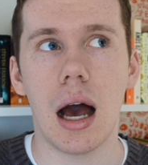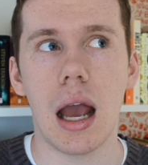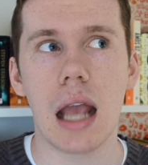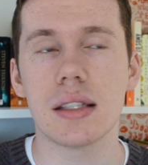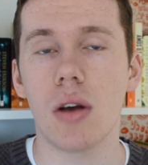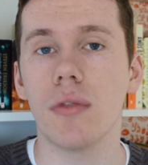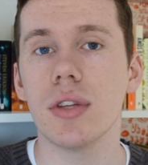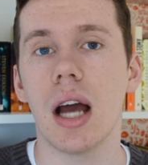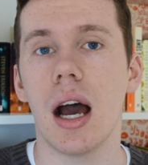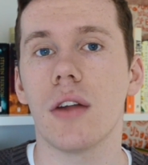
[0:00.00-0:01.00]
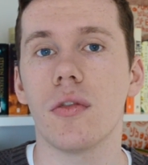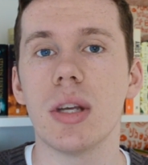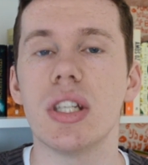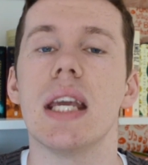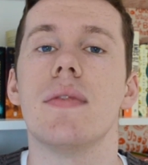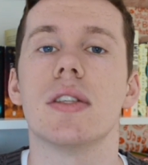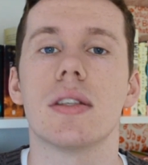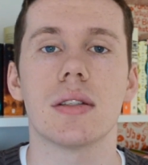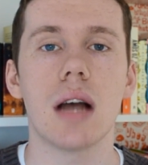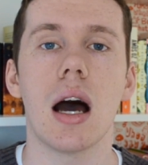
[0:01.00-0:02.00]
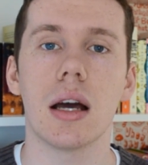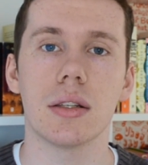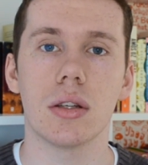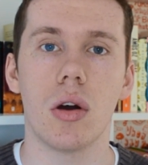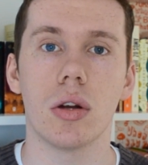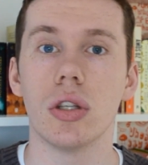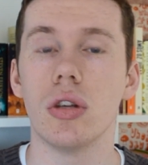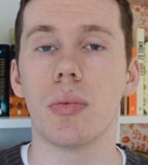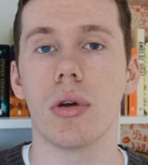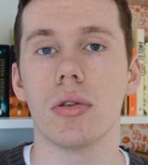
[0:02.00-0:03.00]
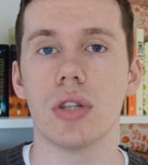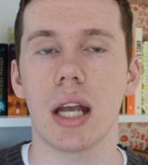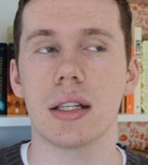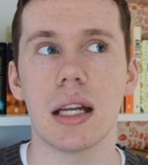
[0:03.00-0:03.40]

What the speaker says: it's often hard for me to even start on a new project,